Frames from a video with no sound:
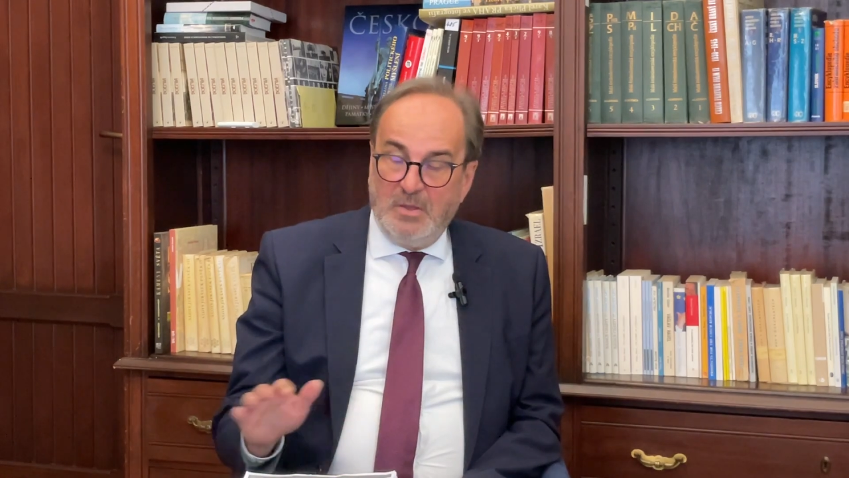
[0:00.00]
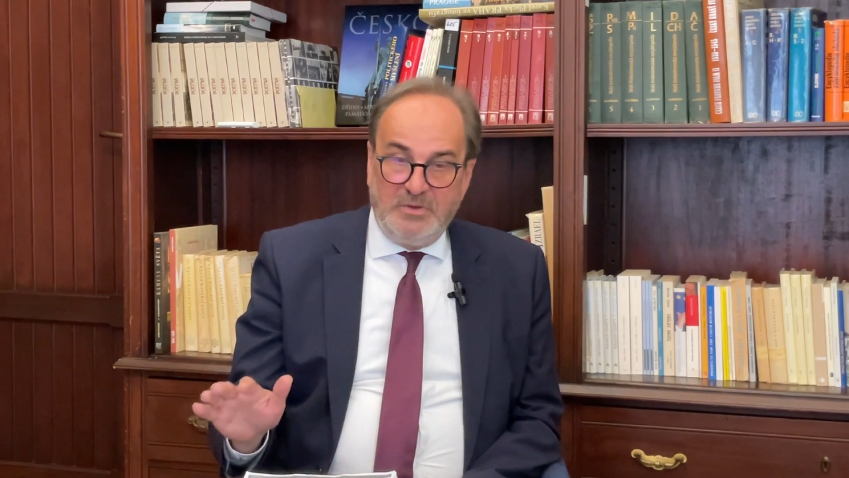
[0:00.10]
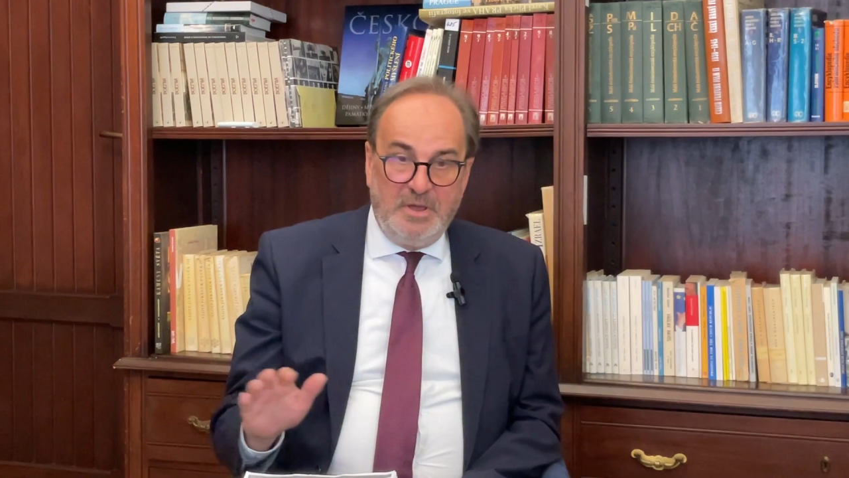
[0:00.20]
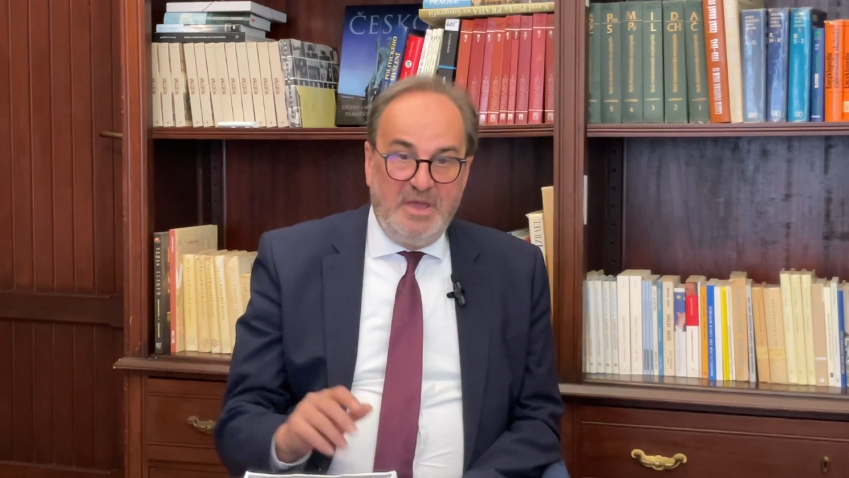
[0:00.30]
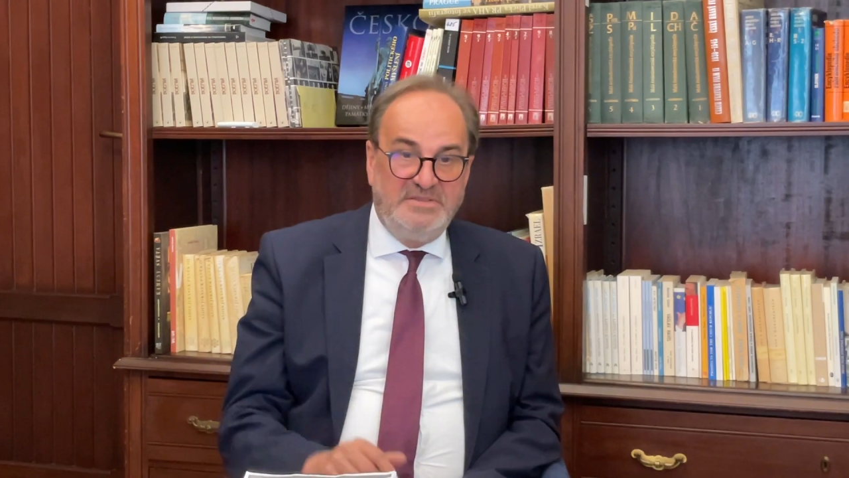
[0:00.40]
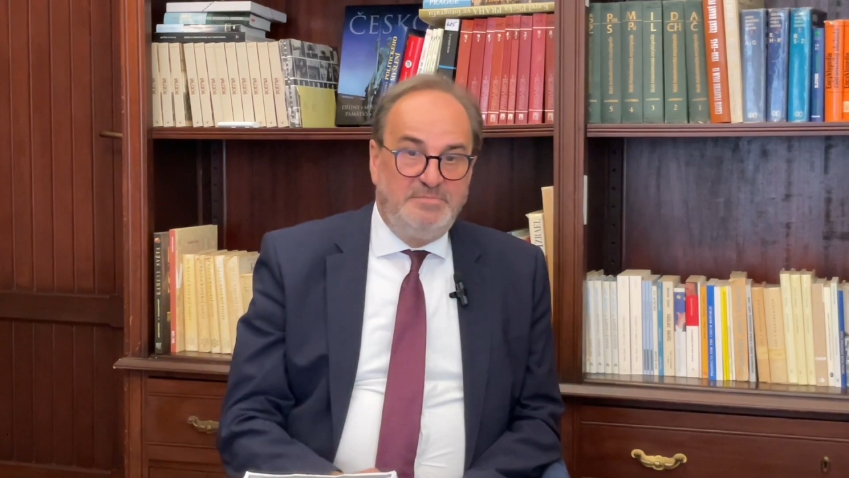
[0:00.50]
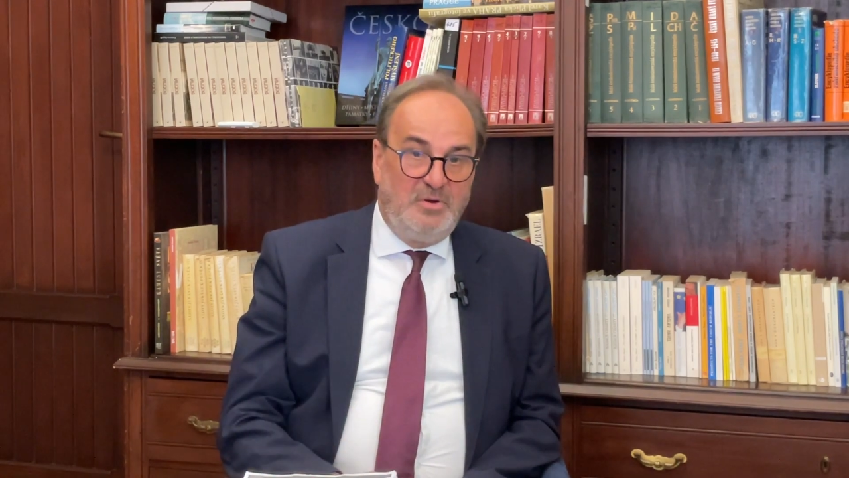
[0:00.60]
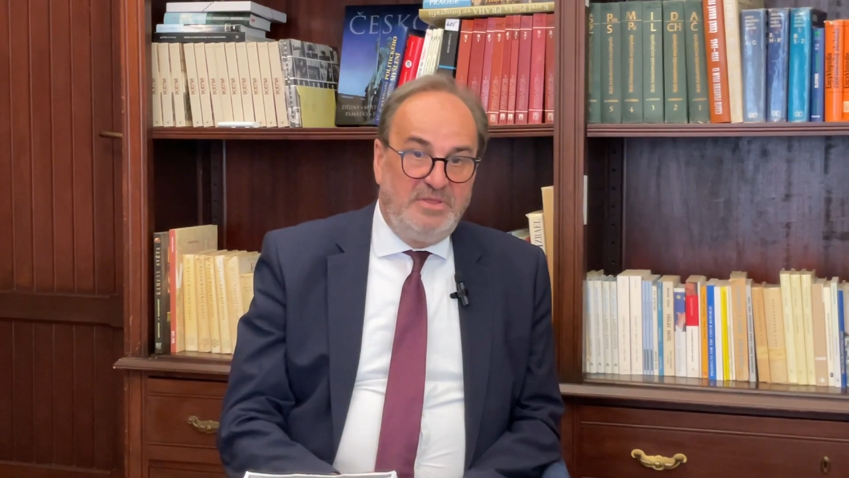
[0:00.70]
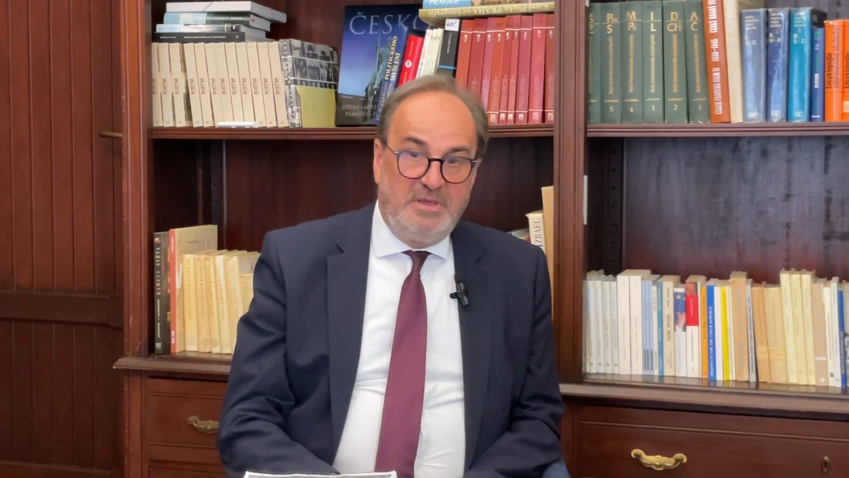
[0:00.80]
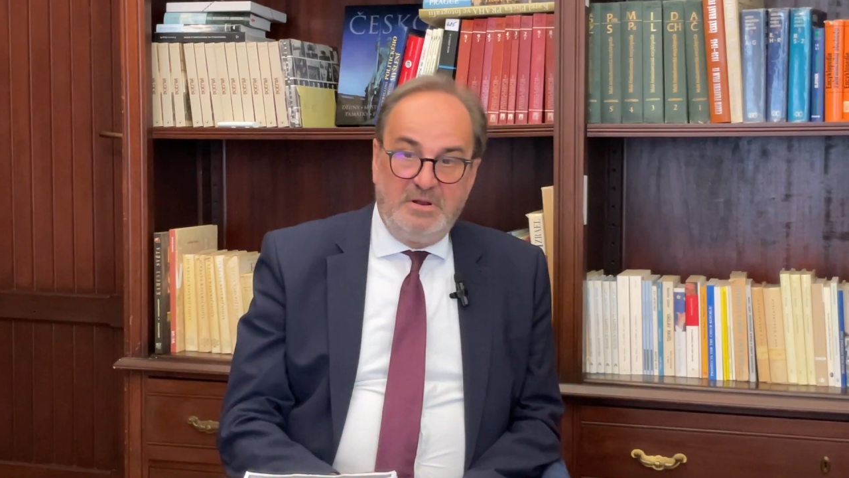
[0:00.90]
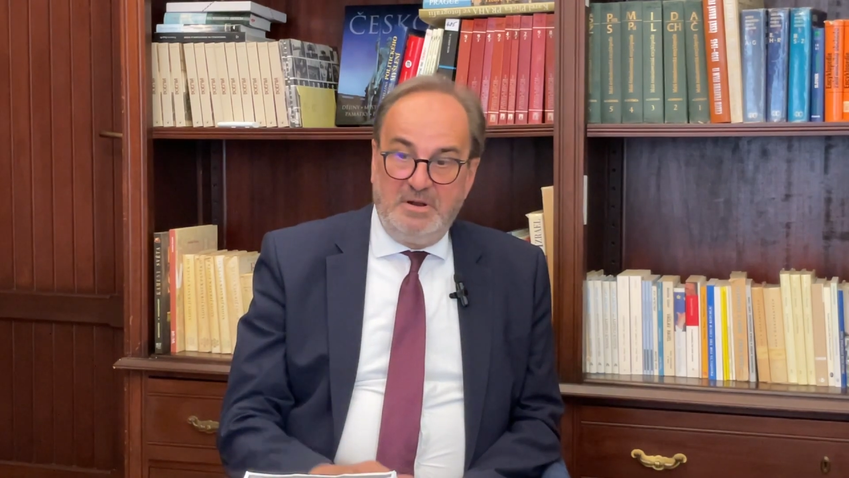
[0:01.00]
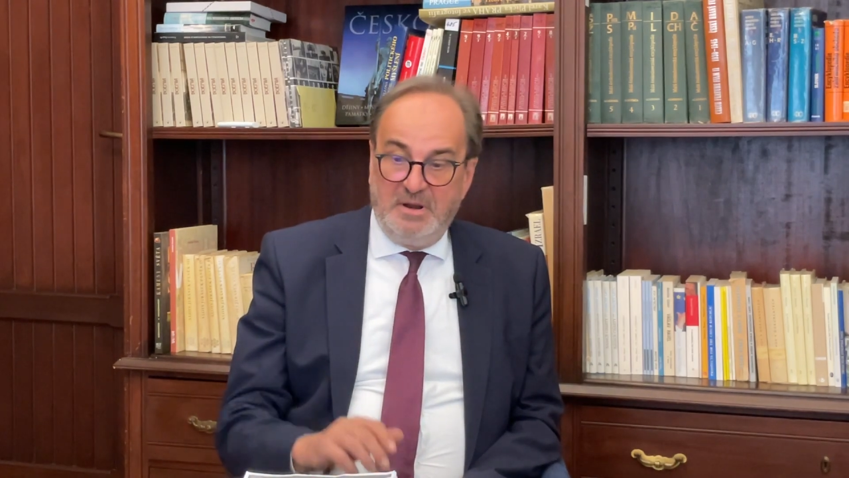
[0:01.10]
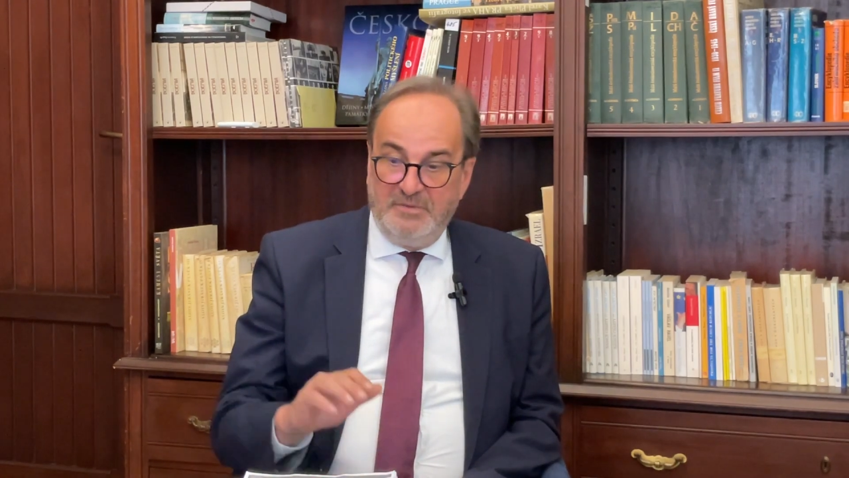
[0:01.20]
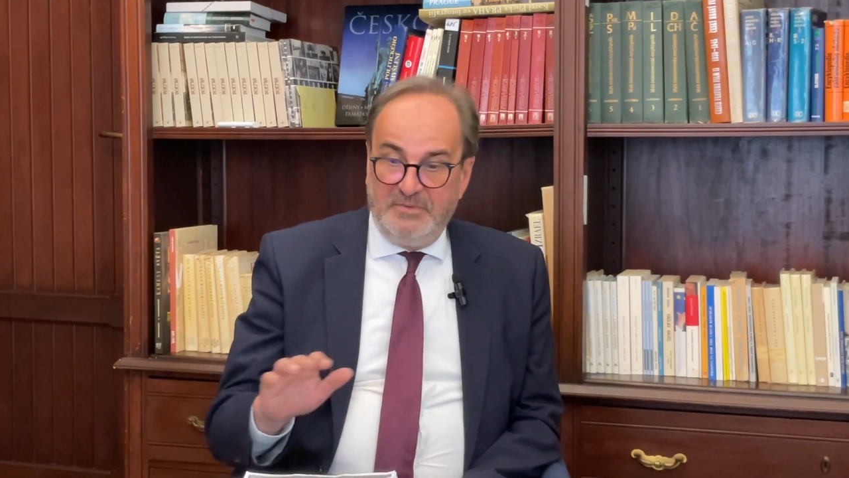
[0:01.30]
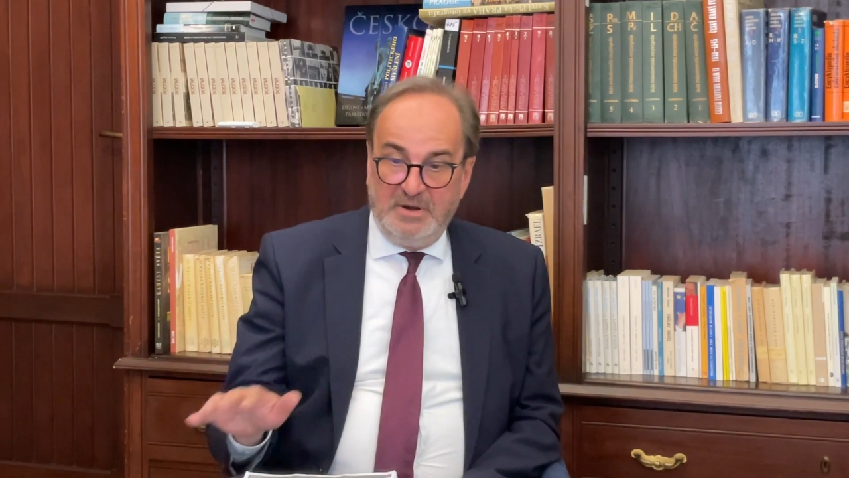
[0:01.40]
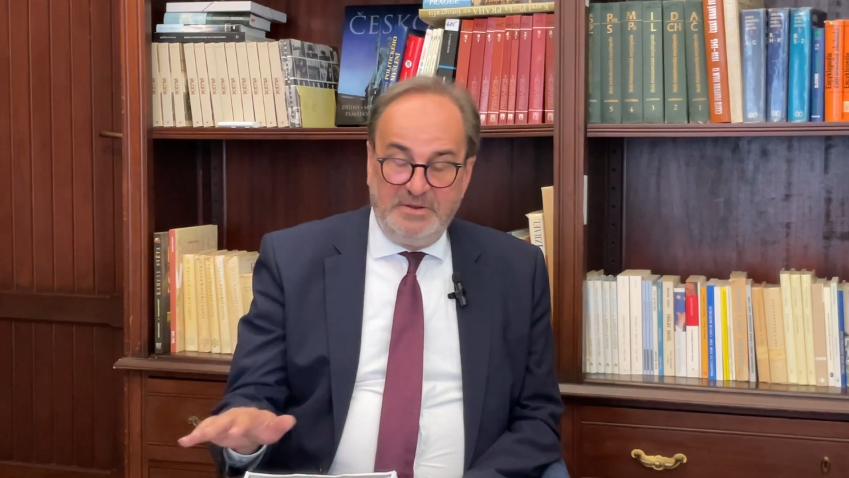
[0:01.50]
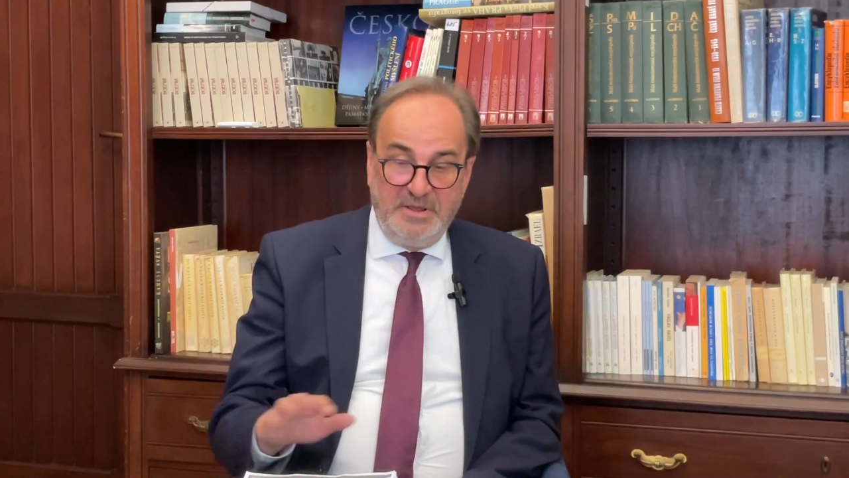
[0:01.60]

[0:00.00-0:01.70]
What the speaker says: on the highest political level,